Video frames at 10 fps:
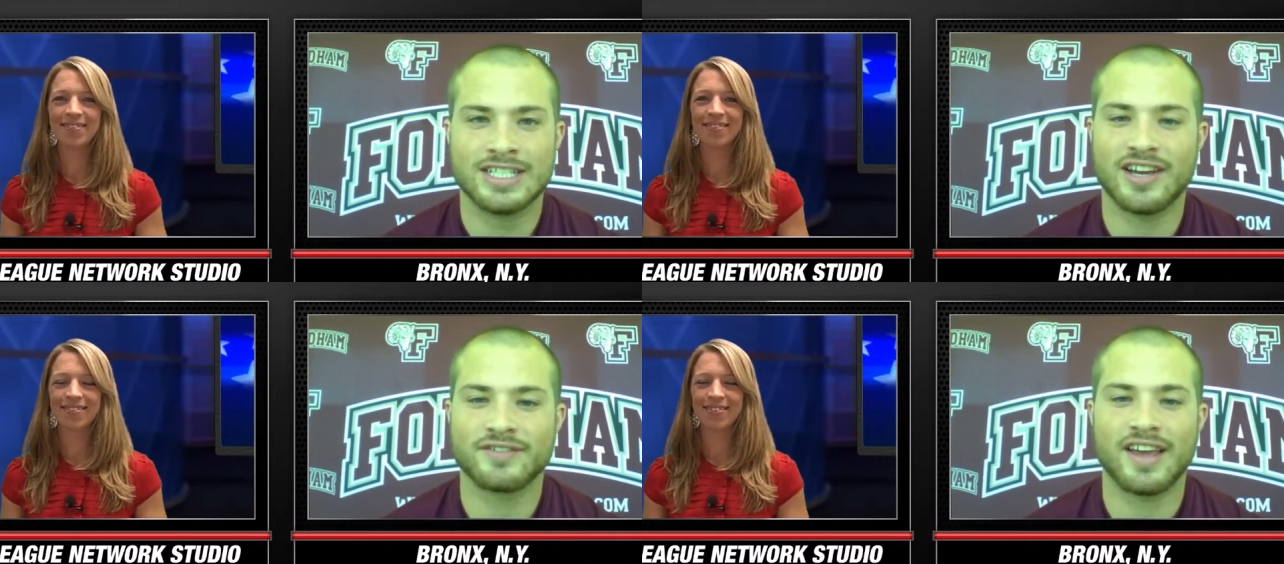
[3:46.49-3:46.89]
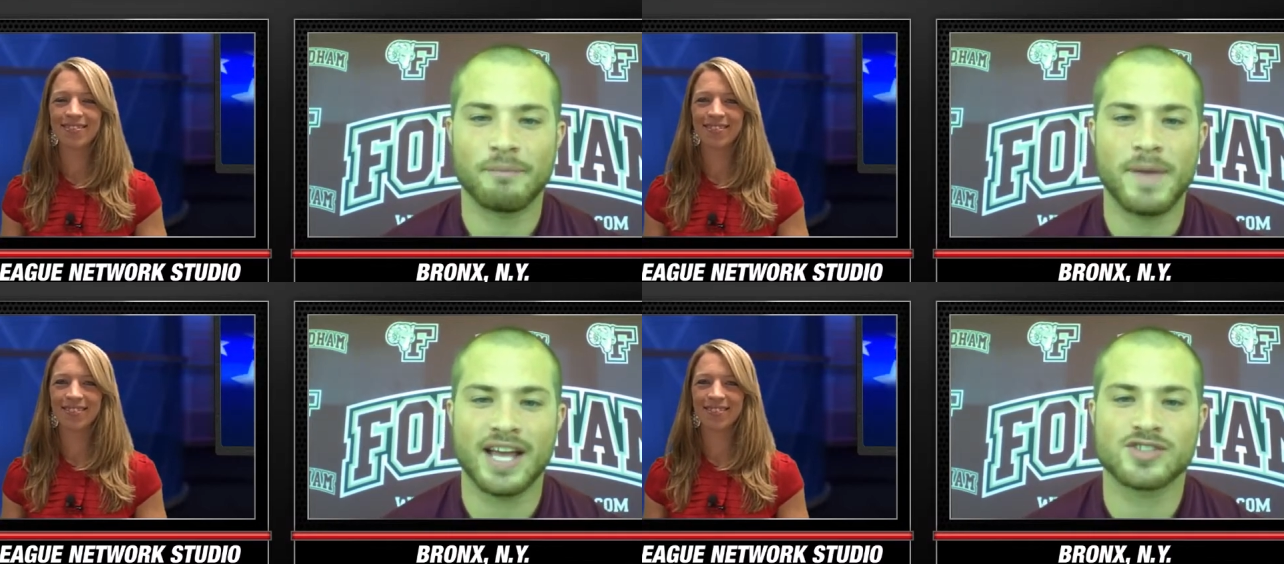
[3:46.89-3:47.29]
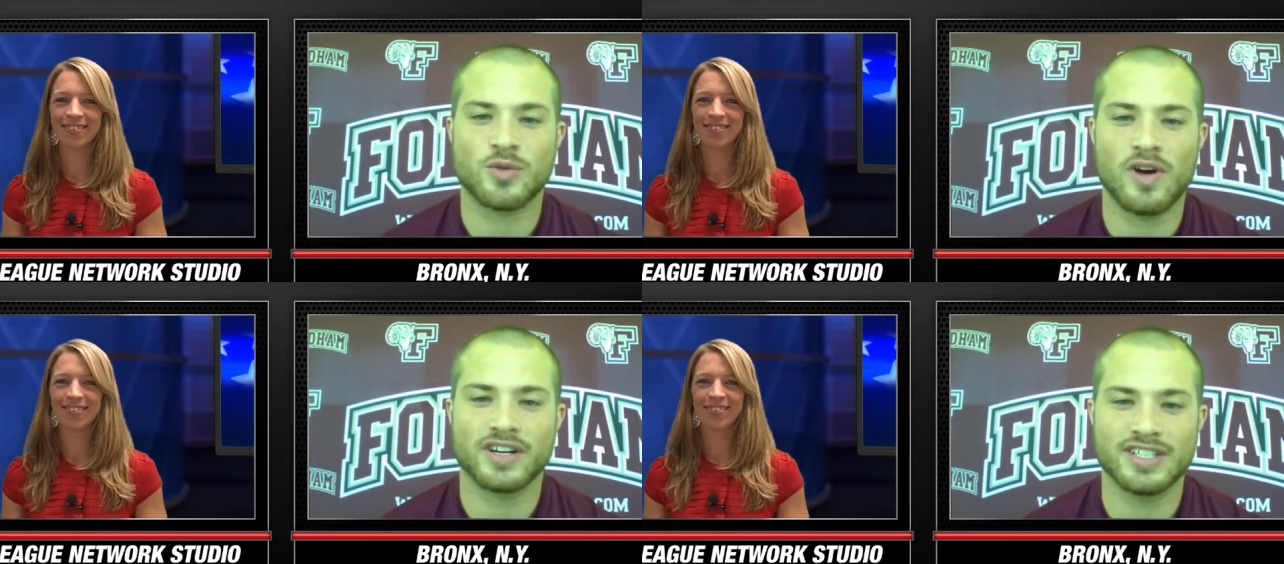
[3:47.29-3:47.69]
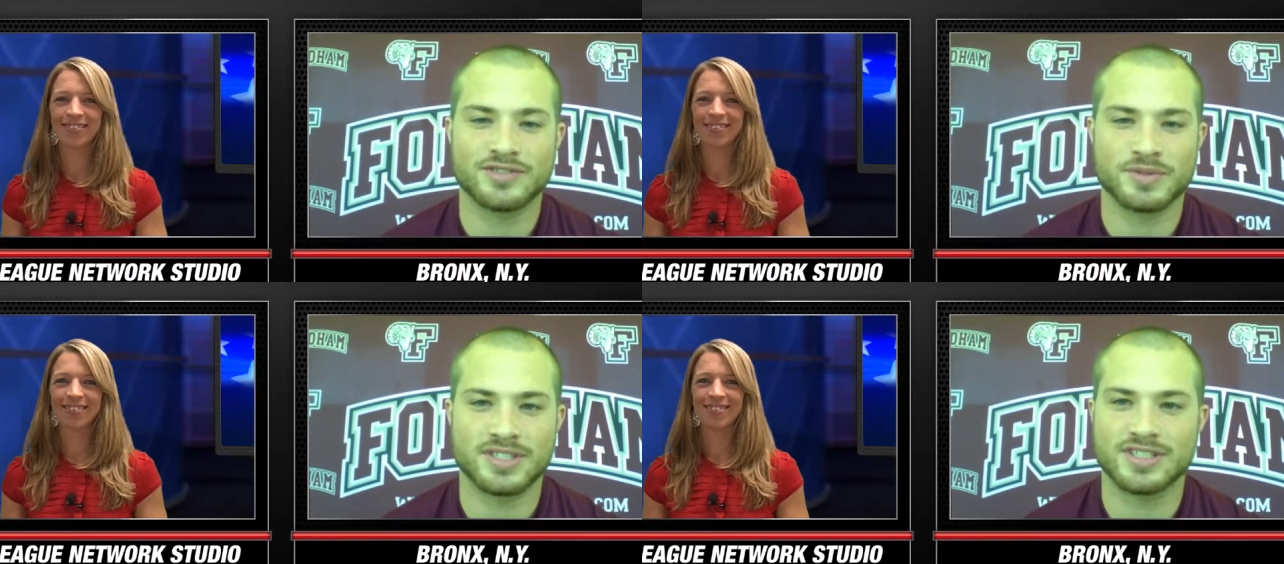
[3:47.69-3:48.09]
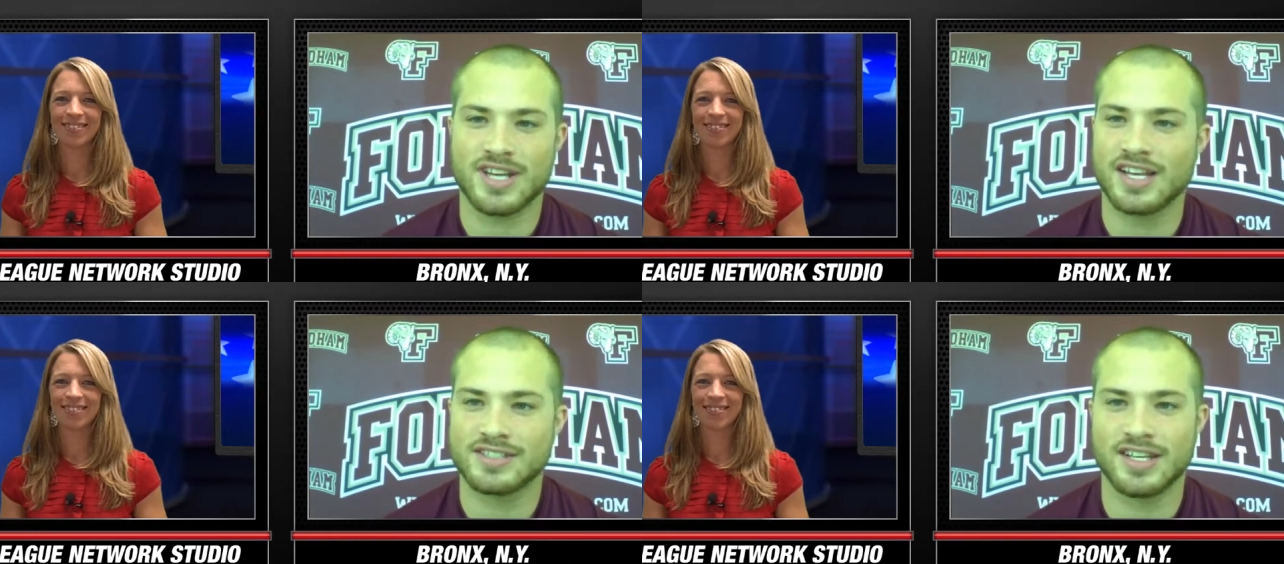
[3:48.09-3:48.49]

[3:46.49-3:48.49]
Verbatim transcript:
Speaker 1: You have to have mass quantities with these guys.